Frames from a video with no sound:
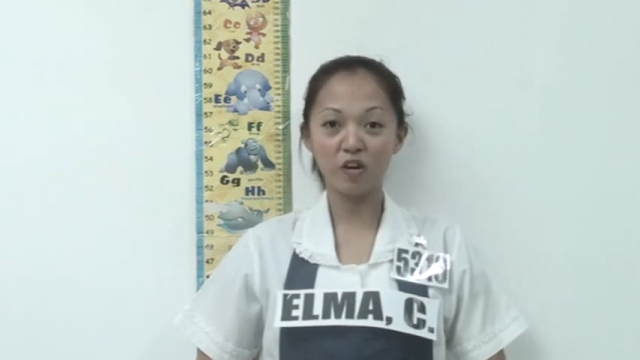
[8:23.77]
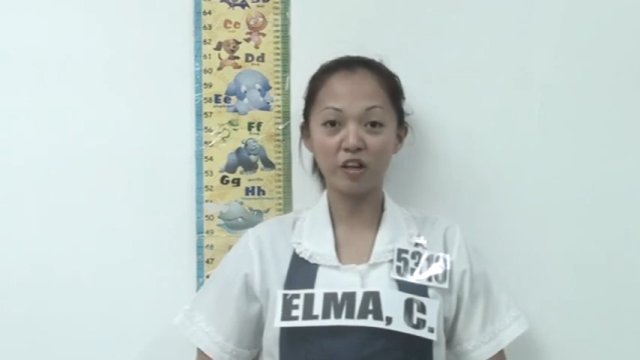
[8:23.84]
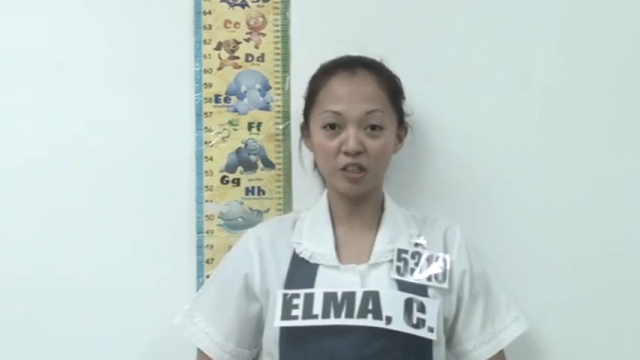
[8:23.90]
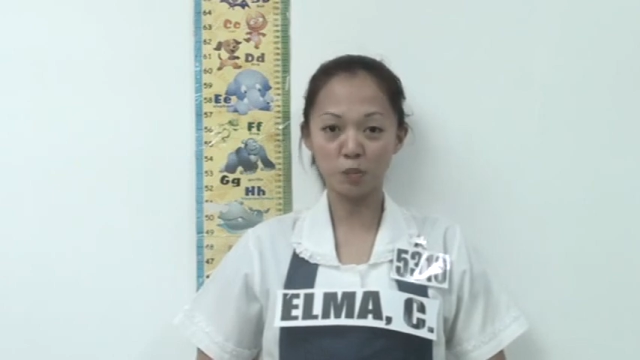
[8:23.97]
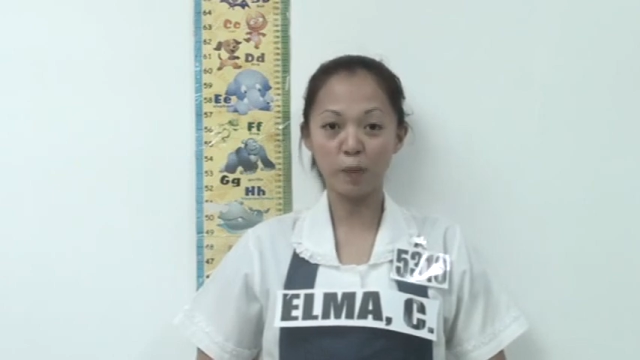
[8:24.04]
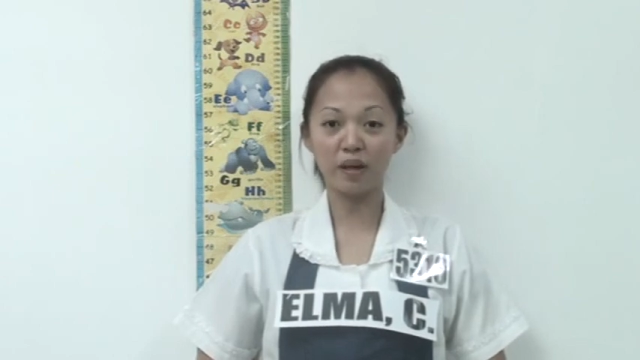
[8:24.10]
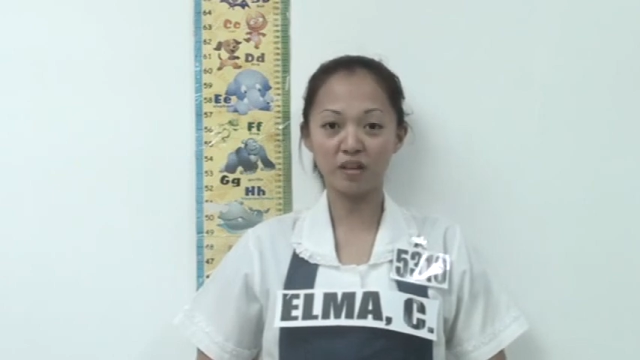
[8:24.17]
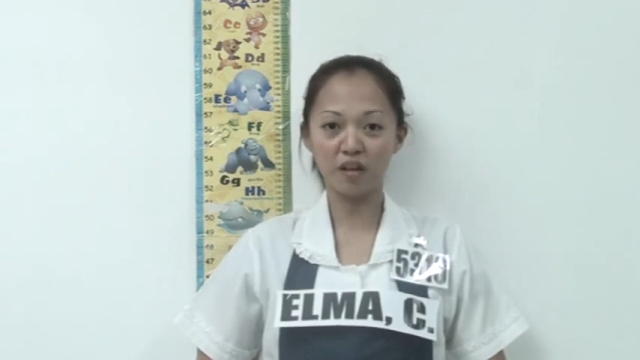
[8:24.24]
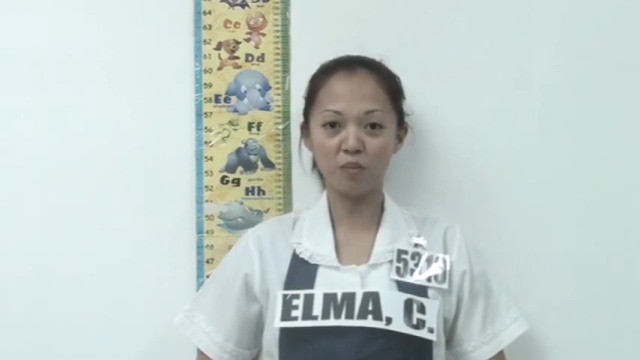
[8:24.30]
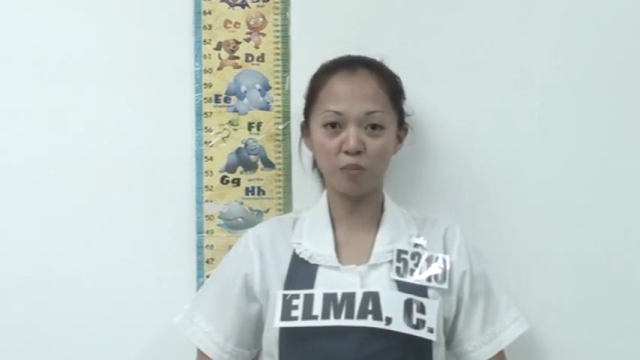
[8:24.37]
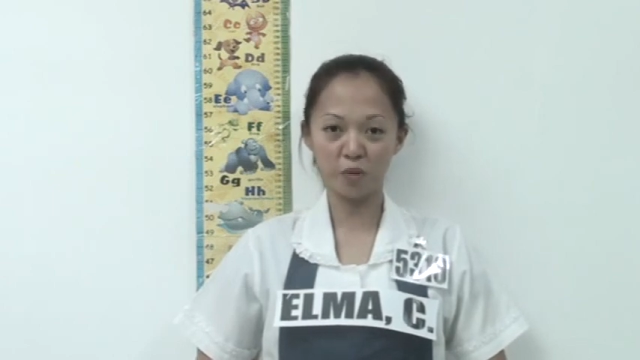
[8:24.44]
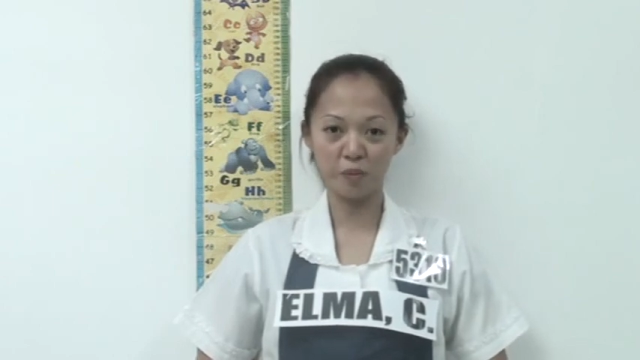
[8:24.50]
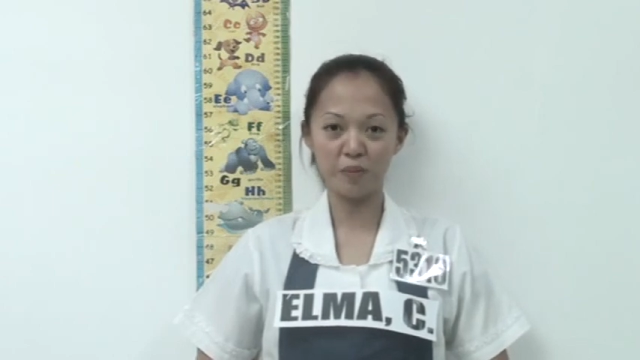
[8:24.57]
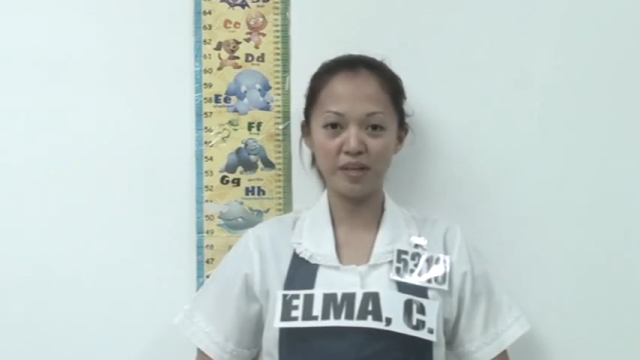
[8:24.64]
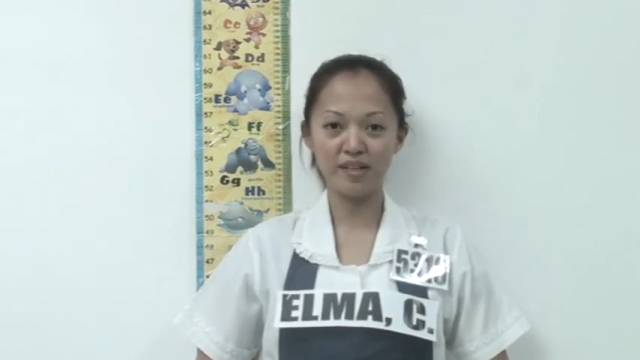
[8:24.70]
you're expected
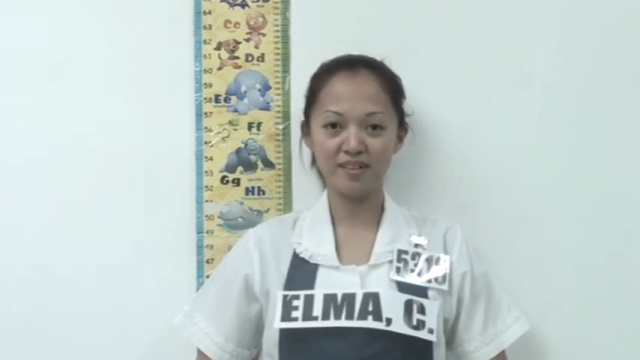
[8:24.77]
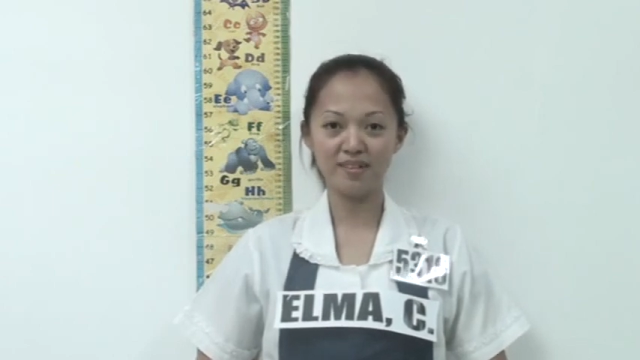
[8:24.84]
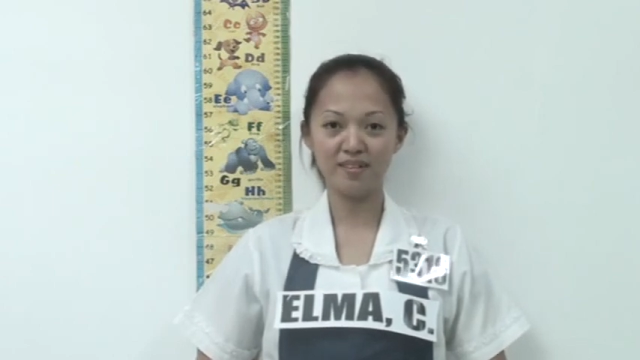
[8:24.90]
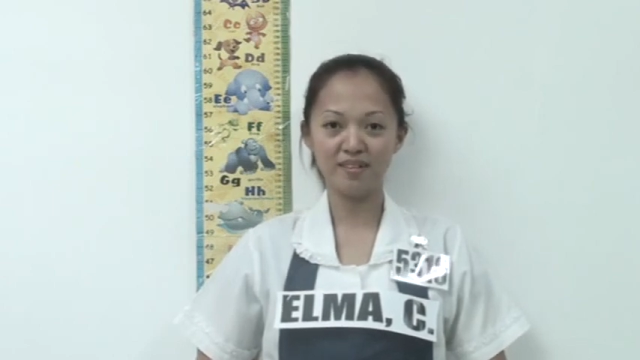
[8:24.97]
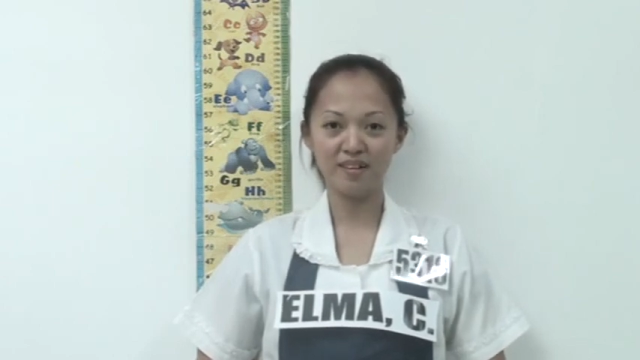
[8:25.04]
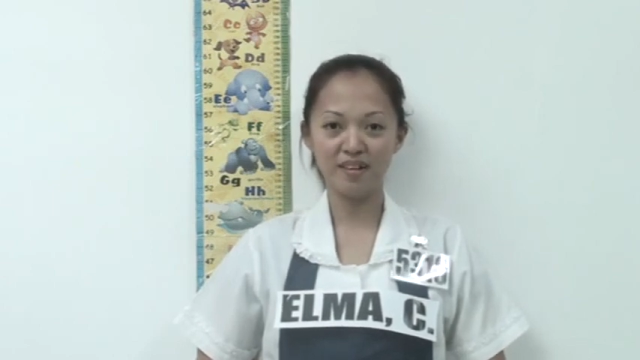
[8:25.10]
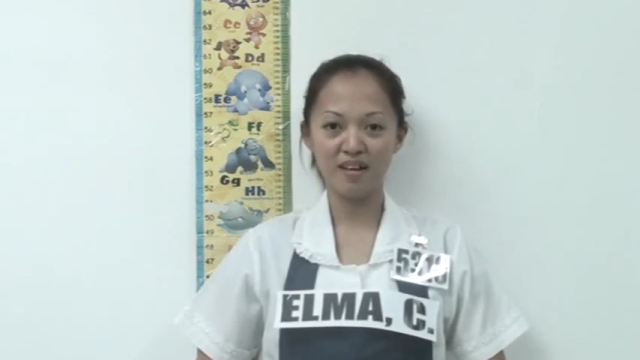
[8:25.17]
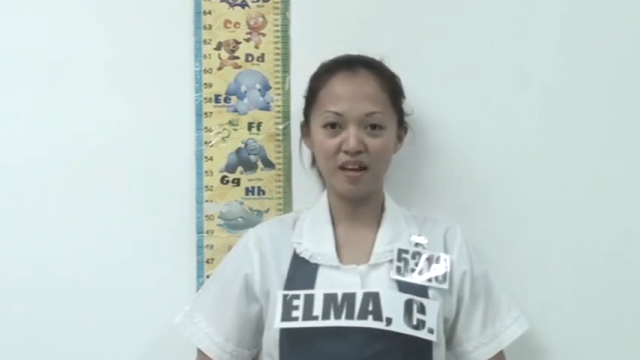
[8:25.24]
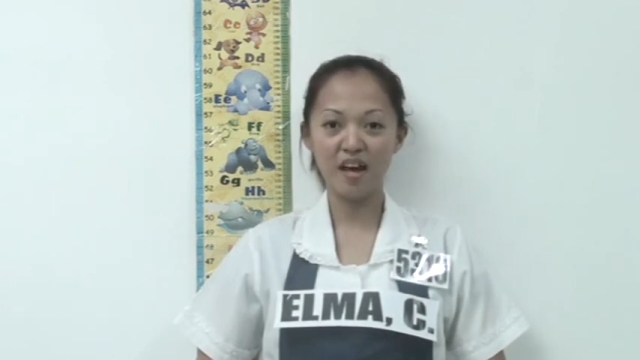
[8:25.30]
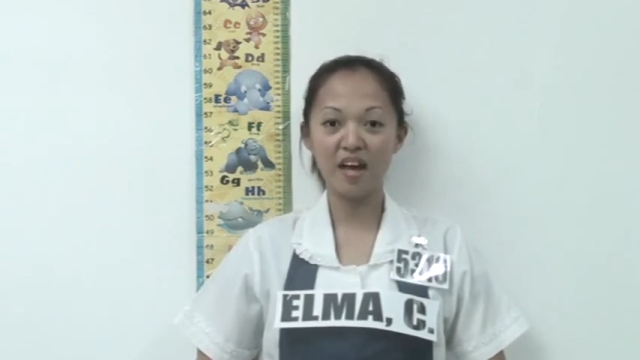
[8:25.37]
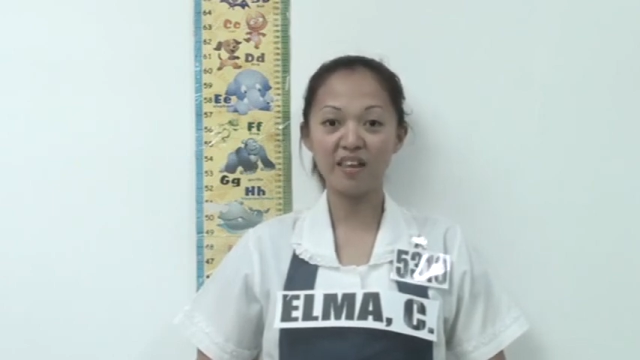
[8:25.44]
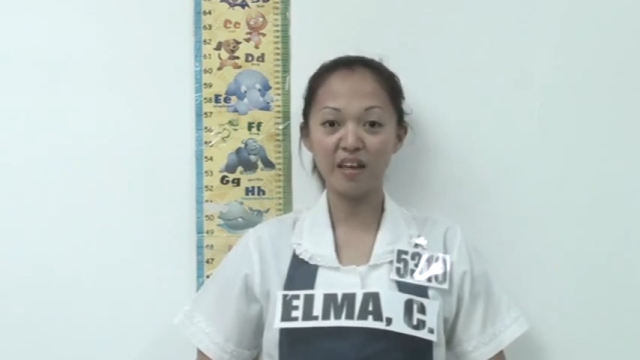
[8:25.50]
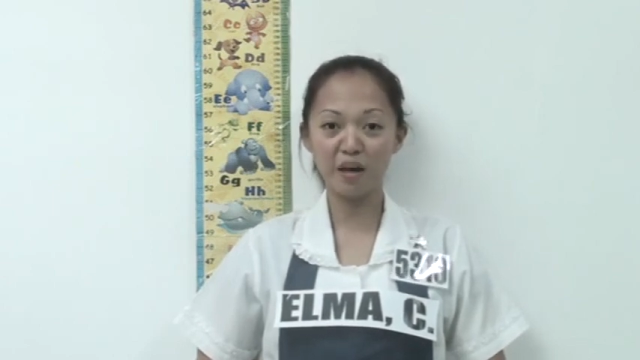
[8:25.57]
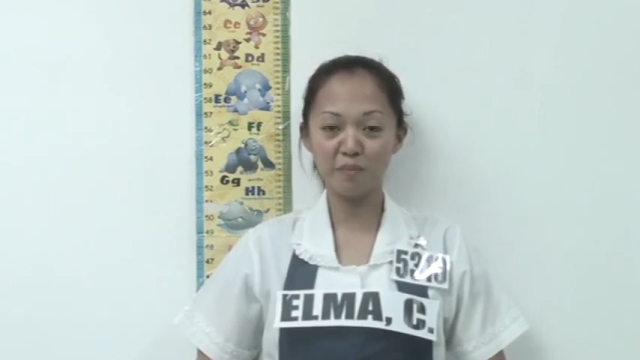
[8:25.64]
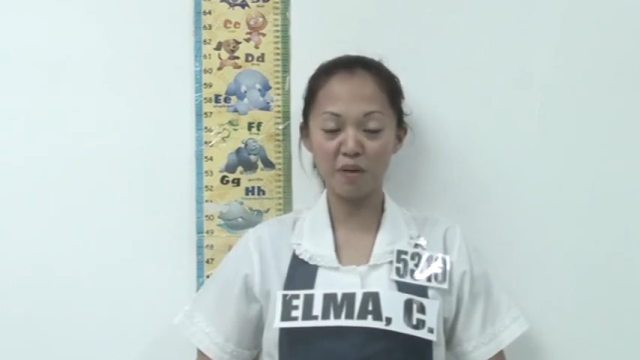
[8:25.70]
for me. And